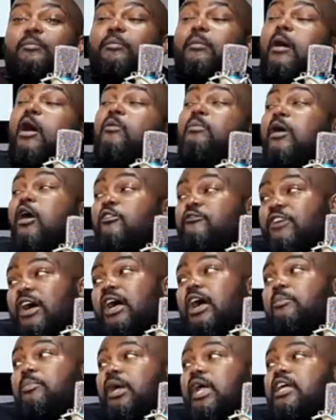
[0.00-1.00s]

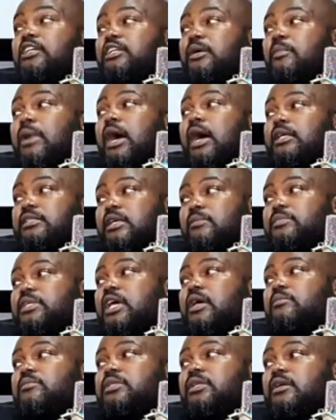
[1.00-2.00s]
bawfaka pressure mara
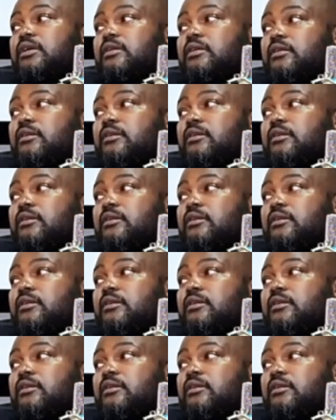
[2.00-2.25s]
sometimes. Like